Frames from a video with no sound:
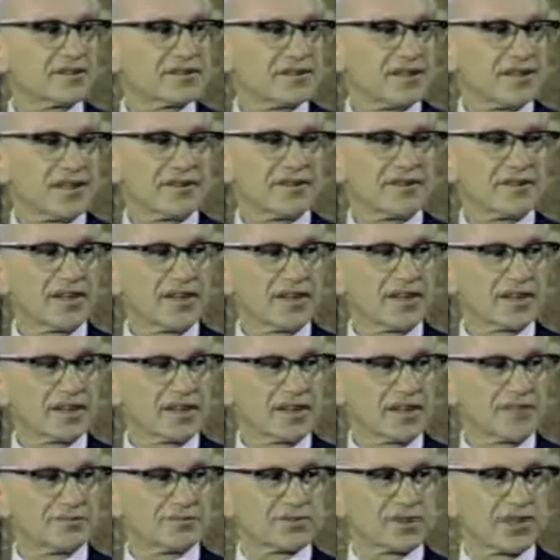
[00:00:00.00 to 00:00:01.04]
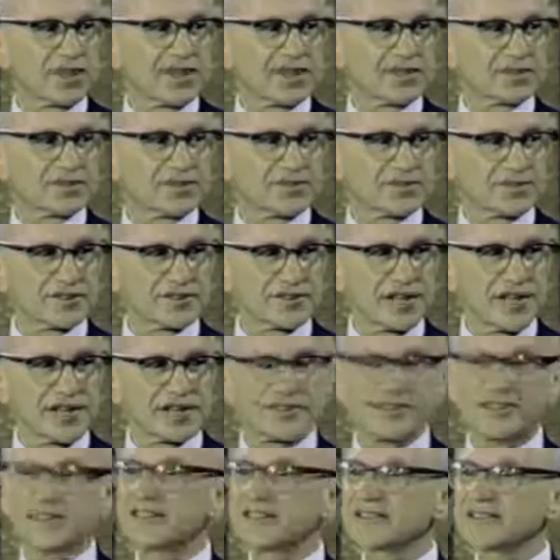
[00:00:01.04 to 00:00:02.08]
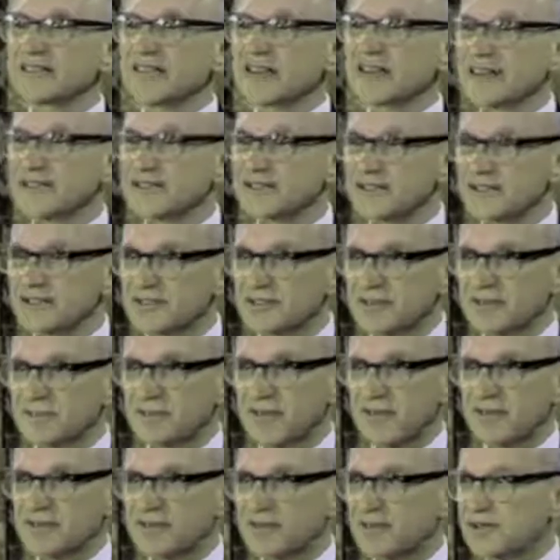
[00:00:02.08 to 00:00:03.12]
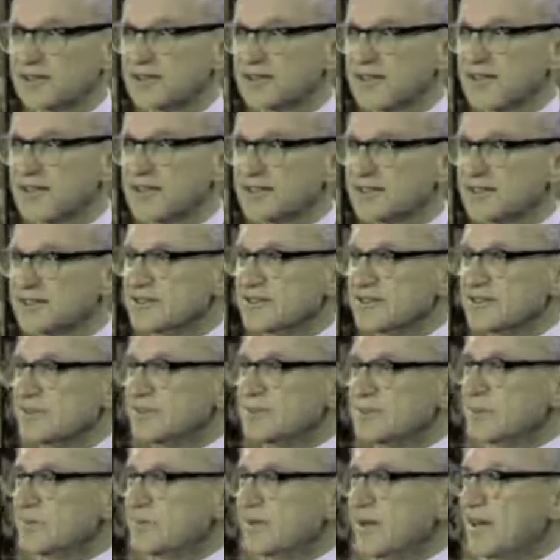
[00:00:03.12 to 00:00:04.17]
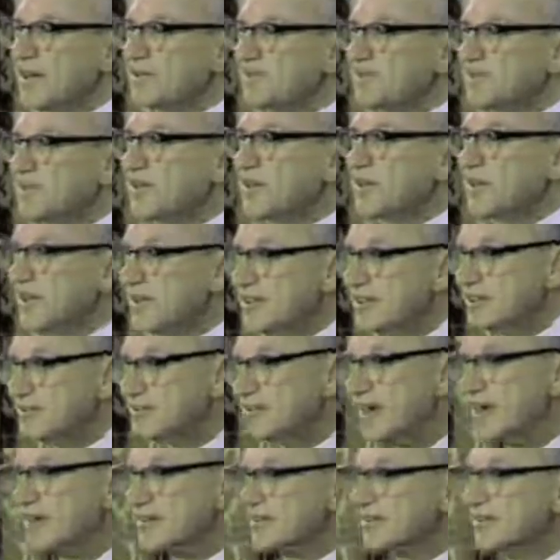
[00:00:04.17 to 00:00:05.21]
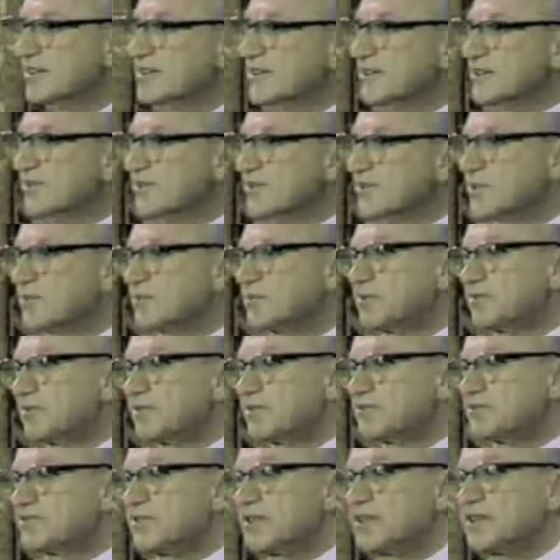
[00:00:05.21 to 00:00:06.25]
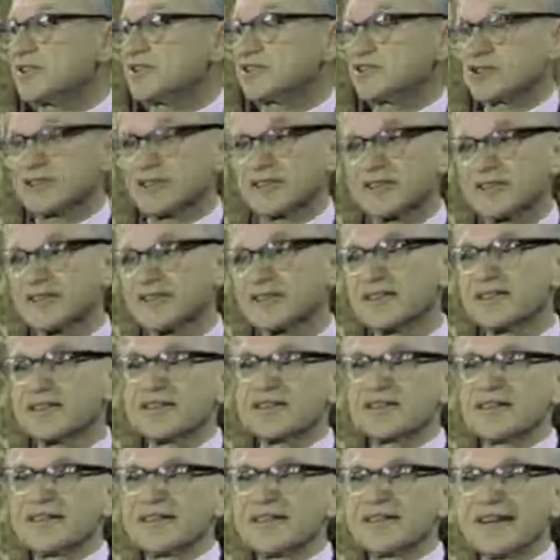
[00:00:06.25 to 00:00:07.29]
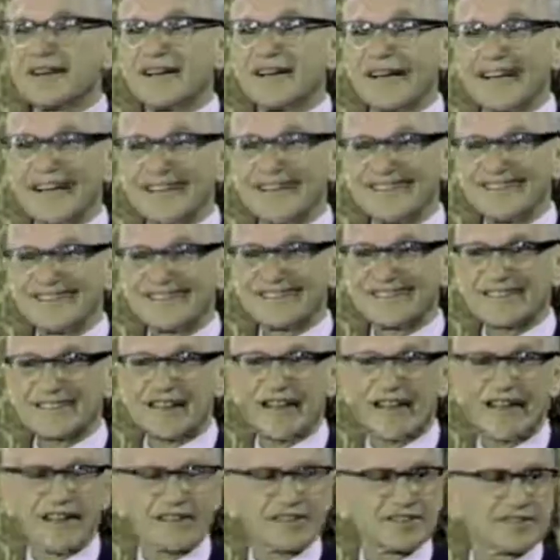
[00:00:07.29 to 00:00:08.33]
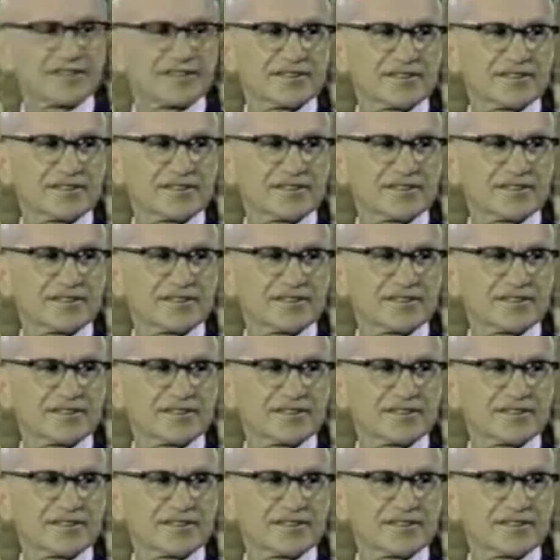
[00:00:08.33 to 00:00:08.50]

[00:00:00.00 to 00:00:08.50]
of income taxes or excise taxes or payroll taxes, it will be paid for indirectly in the form of inflation. A hidden tax